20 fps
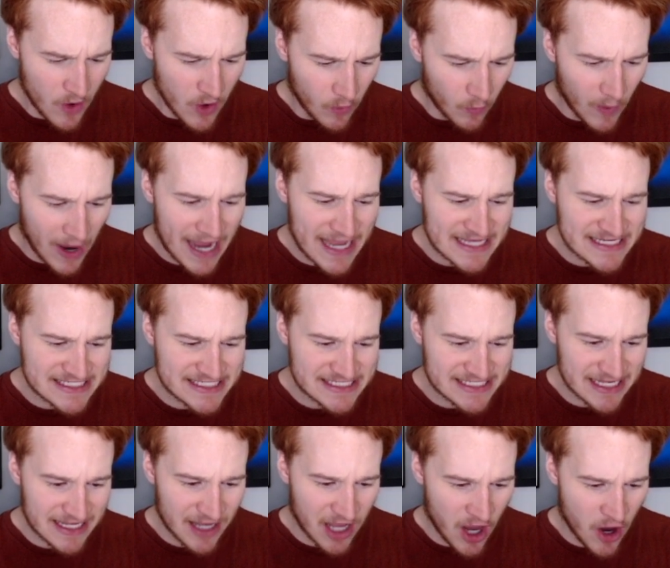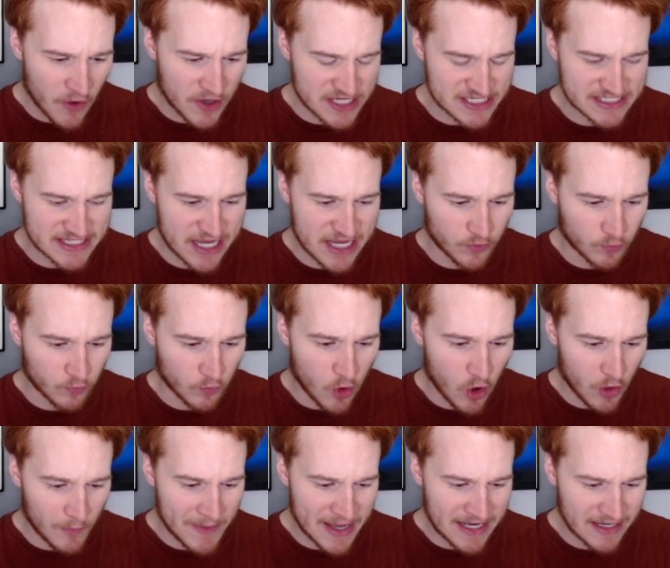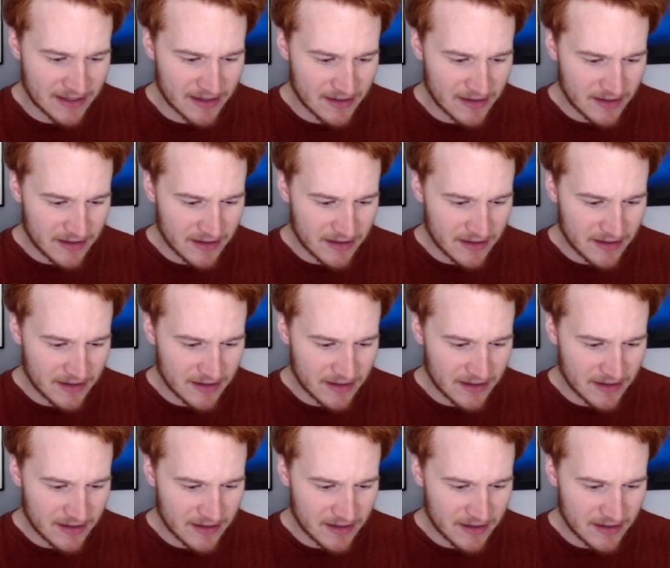Why is, oh, because the enrollment.